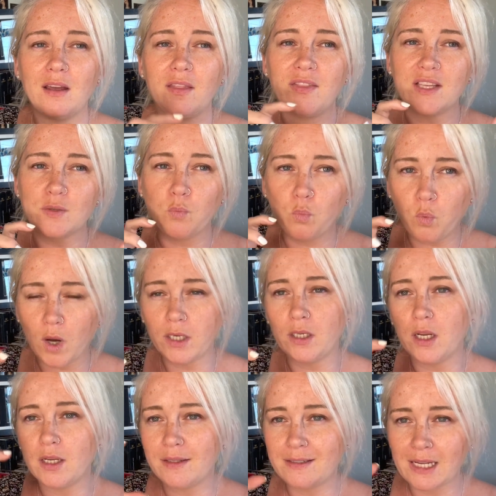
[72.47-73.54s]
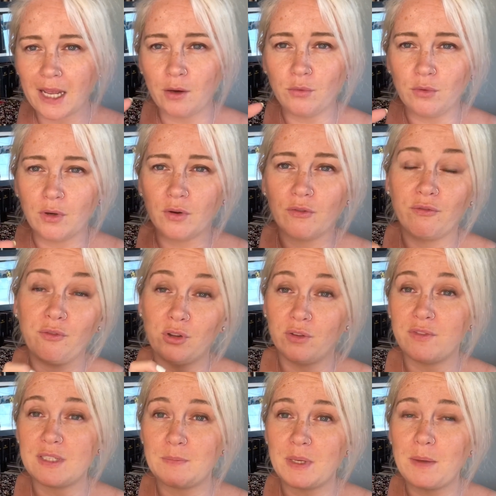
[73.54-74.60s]
this one town full
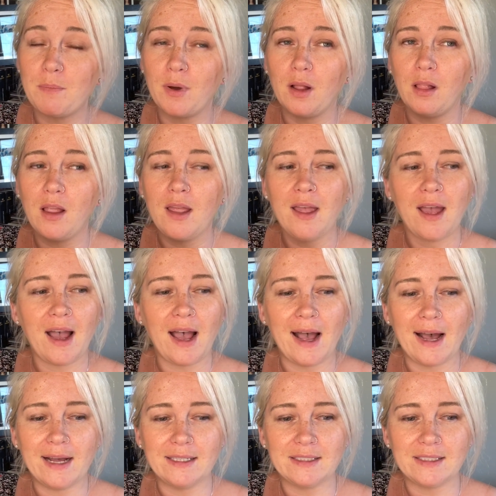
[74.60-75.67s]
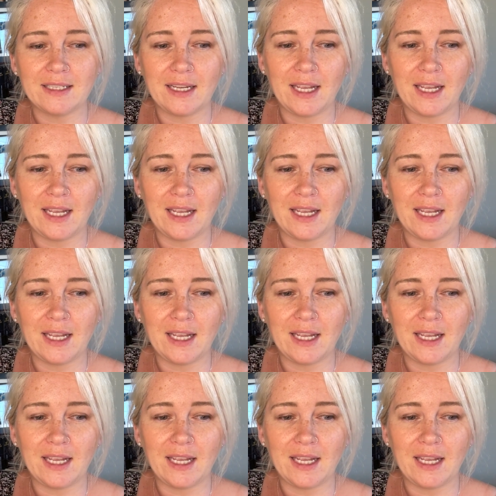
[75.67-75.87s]
of its people and